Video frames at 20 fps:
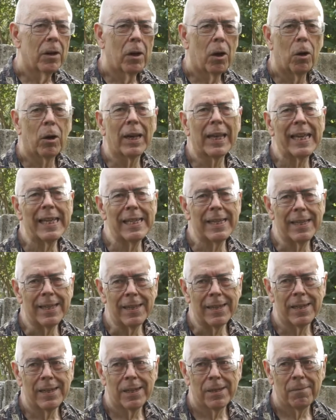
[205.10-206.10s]
are
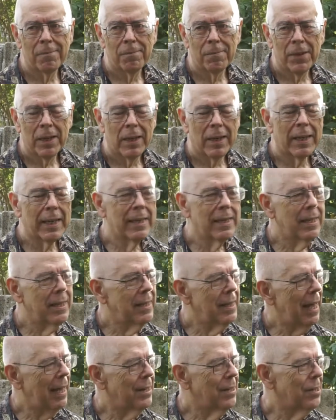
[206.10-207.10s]
lenses.
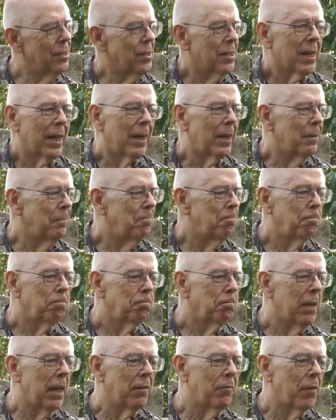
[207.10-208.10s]
Lenses I just have
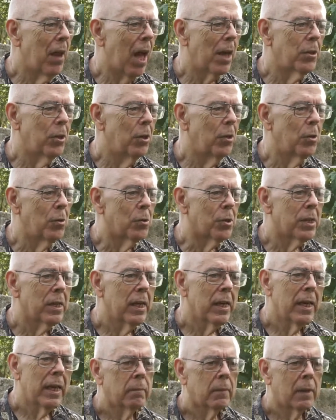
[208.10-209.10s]
not used.
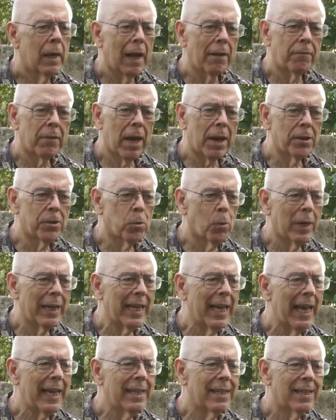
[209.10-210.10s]
I've got a
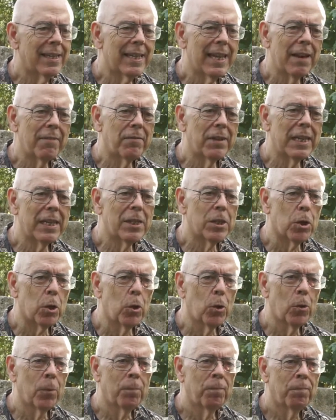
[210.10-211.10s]
28-70
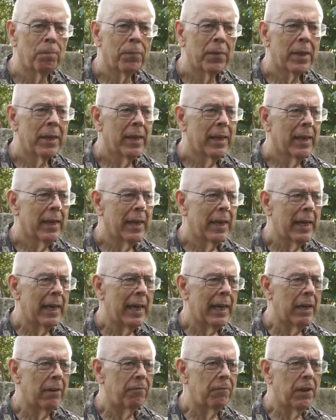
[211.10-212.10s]
zoom
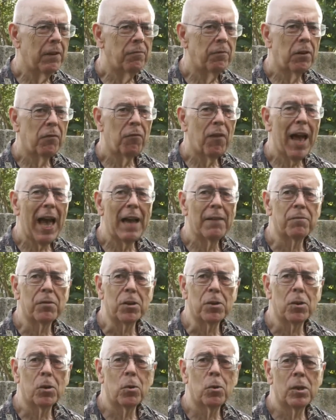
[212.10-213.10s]
and a
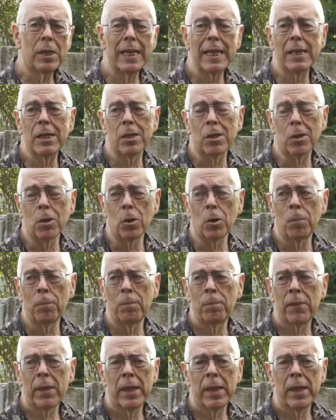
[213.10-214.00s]
55-210 zoom